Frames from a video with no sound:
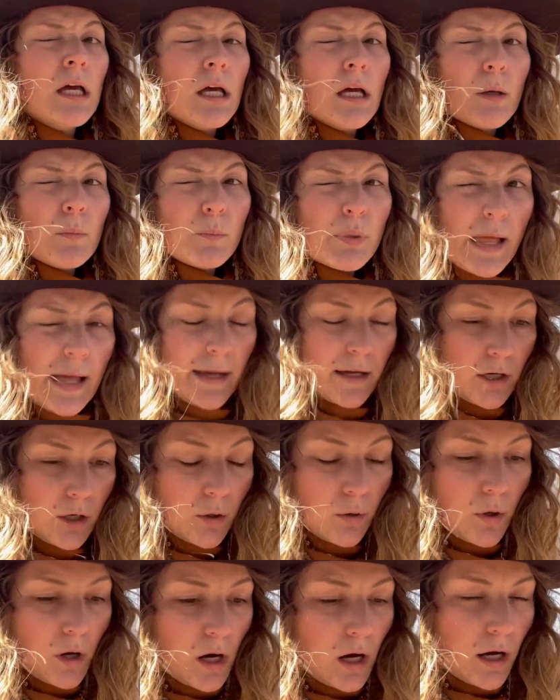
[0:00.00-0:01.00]
black
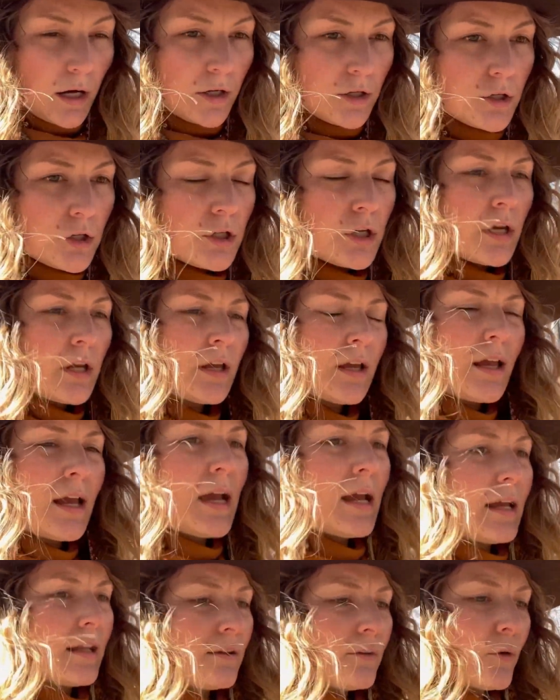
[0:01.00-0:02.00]
cohosh
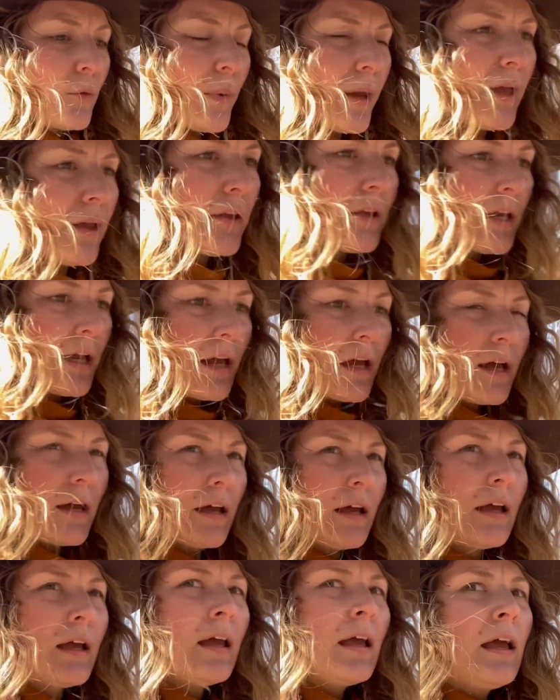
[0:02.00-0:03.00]
and
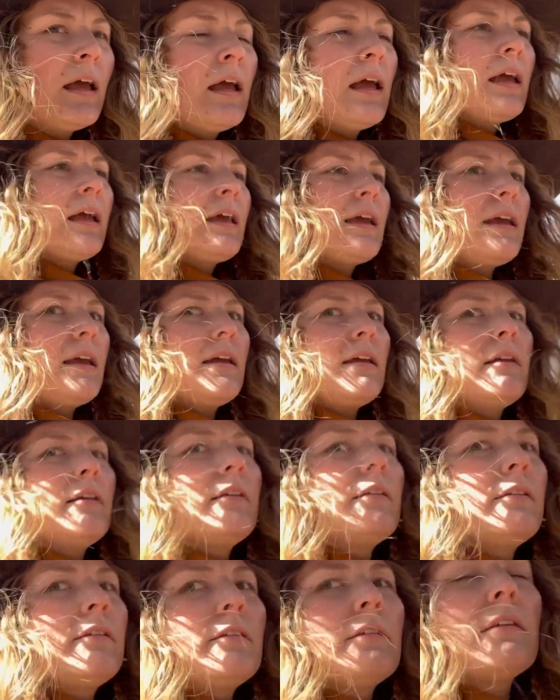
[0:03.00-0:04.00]
lobelia
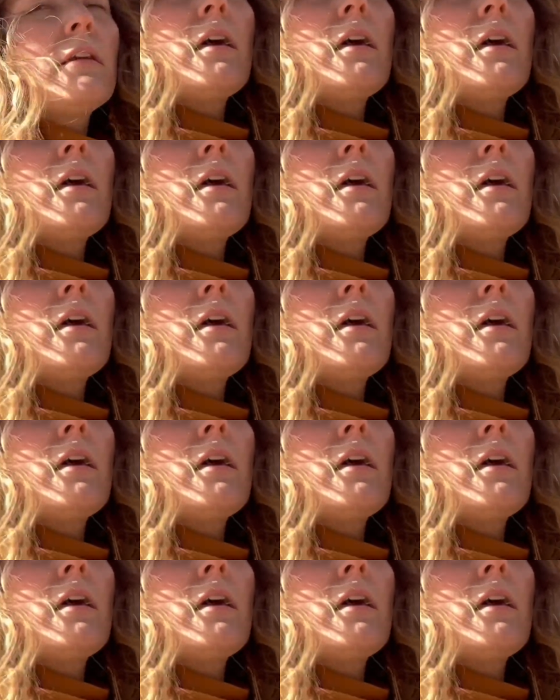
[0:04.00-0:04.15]
is